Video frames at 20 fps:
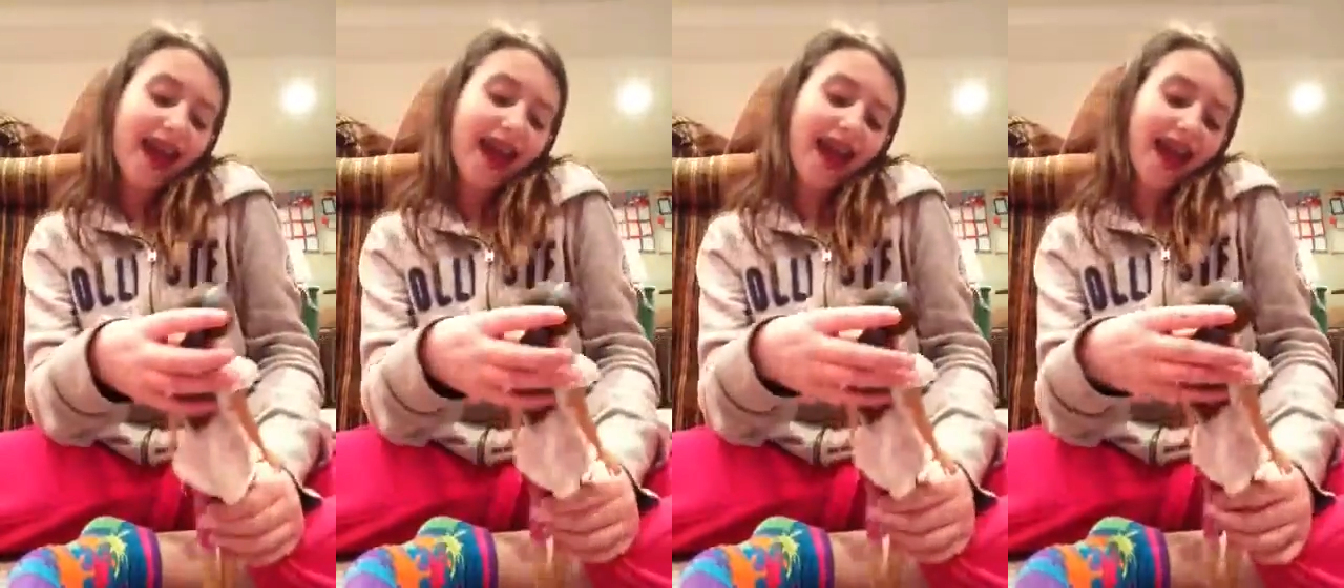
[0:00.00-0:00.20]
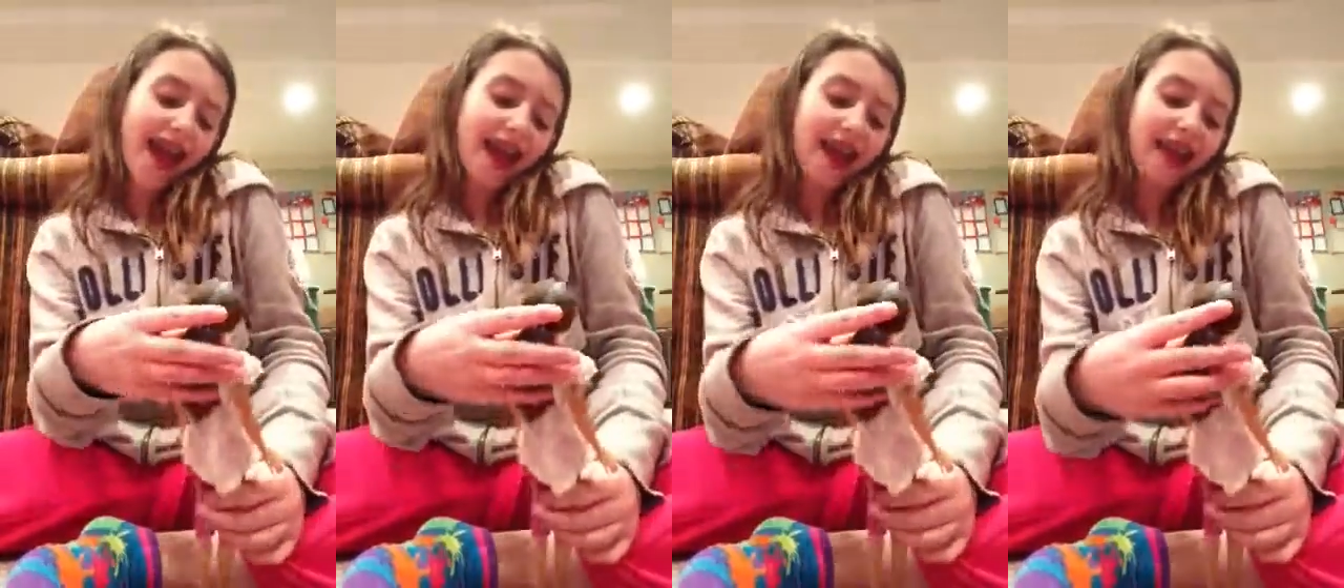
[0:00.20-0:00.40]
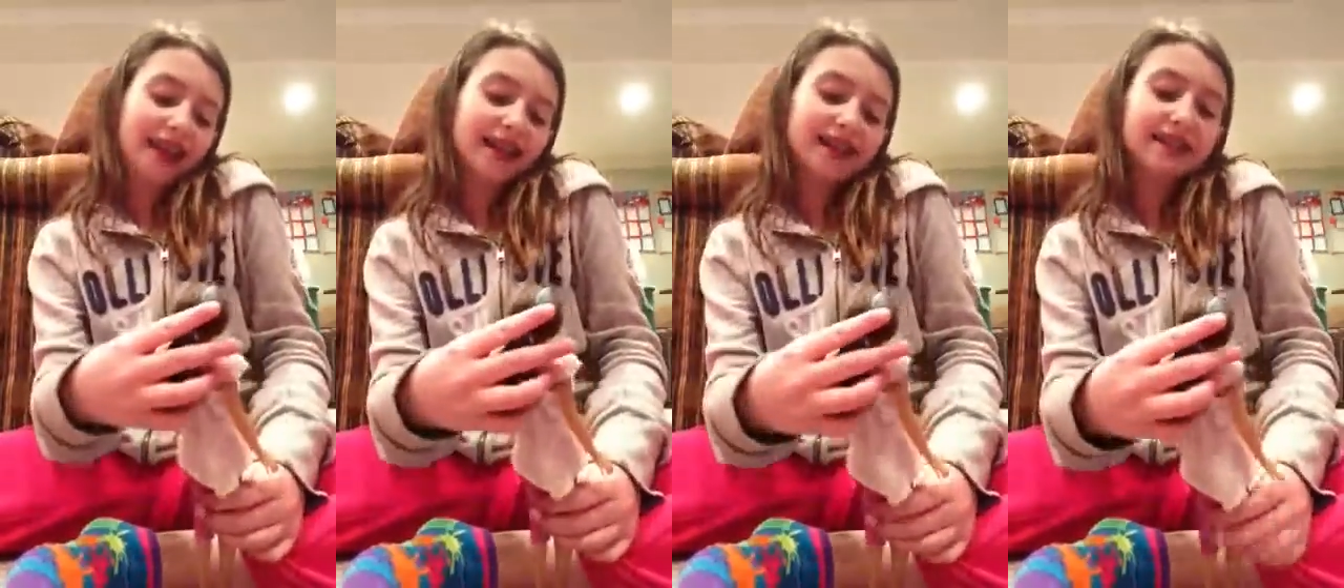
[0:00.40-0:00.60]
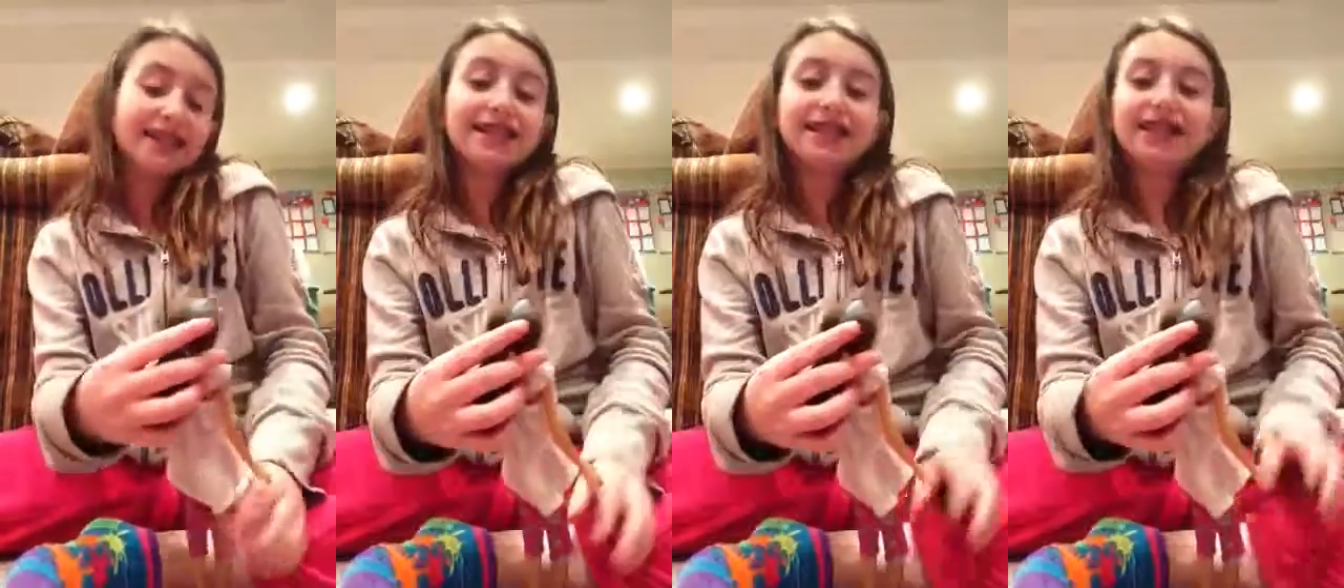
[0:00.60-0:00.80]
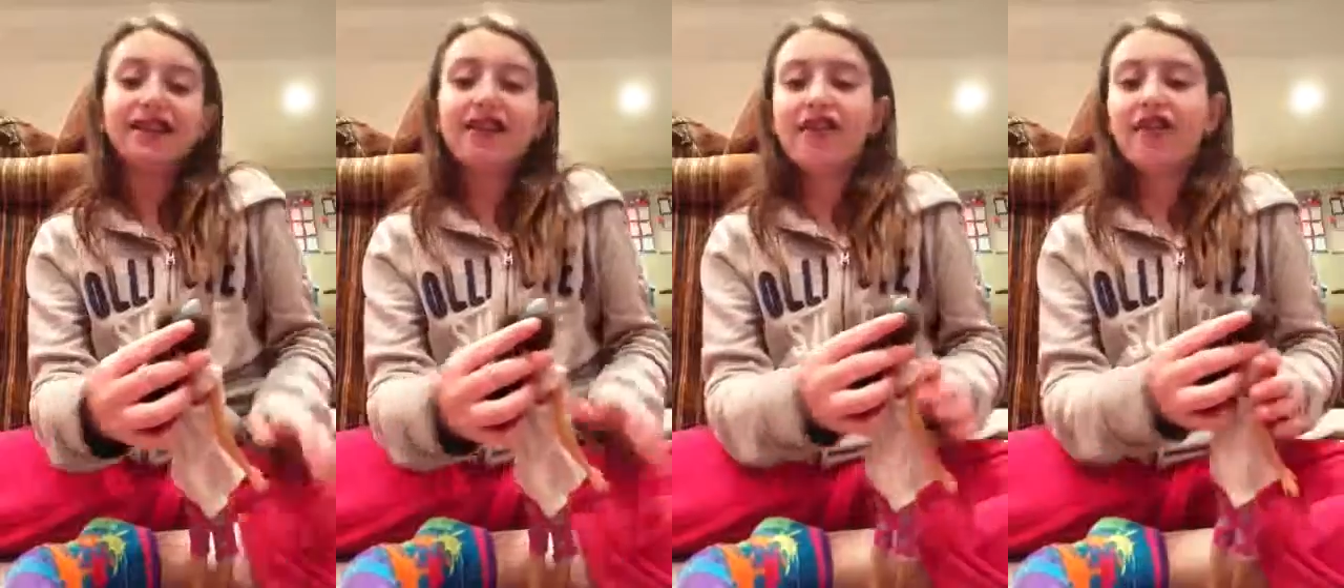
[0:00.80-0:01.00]

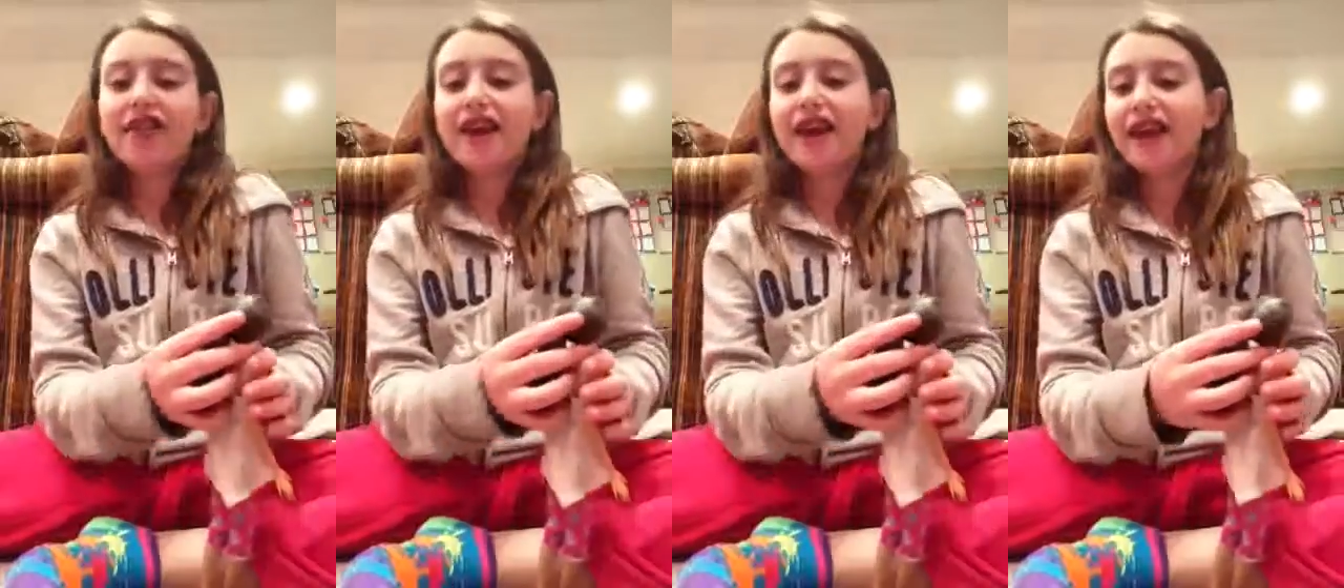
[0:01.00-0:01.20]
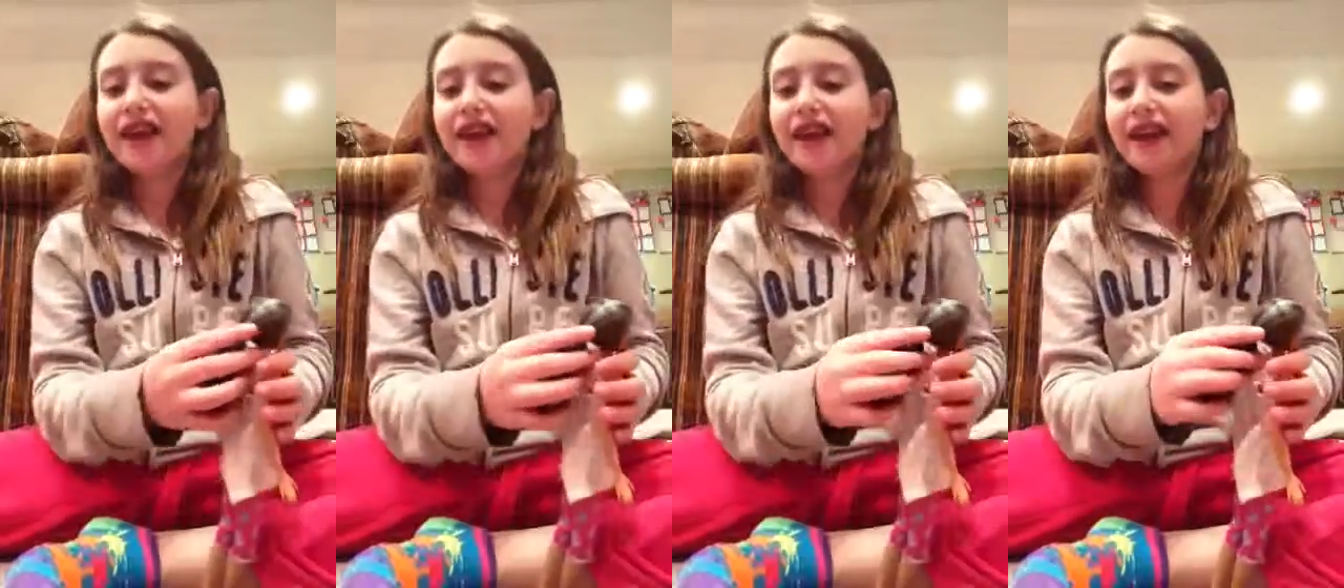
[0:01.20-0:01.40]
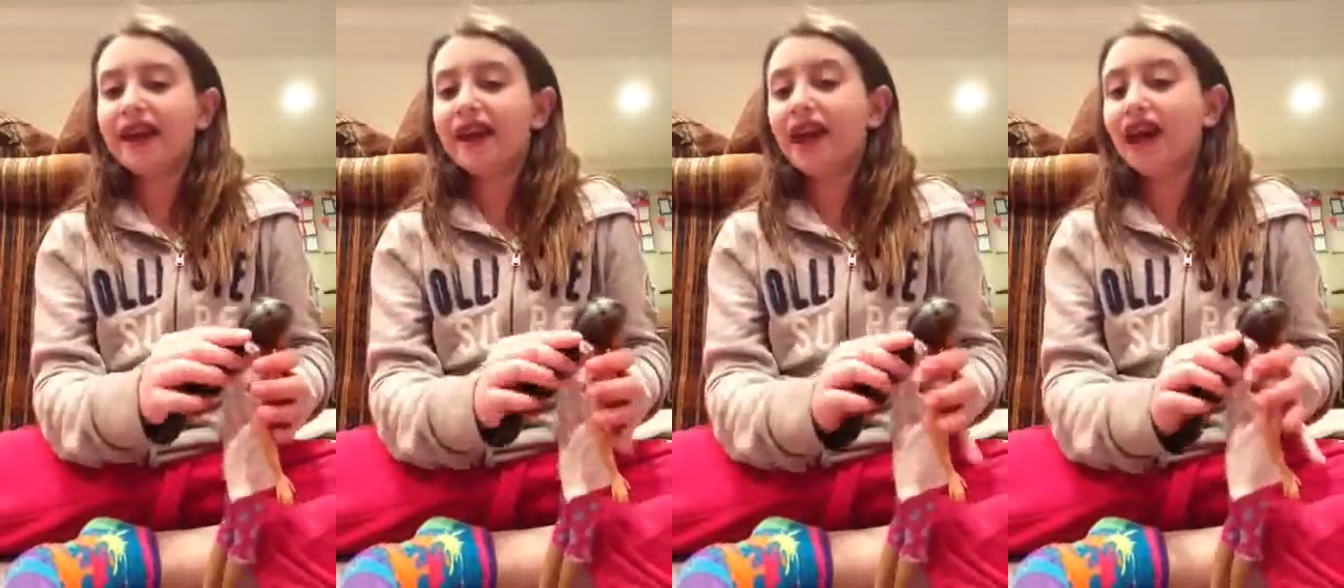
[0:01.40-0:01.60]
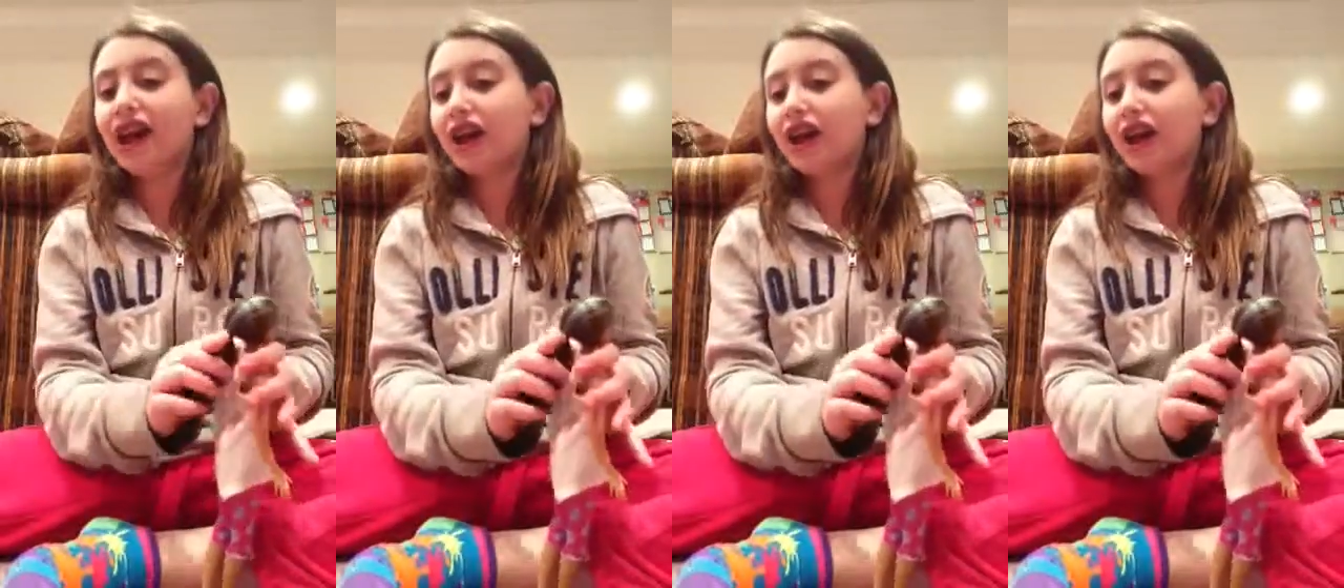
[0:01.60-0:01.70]
and they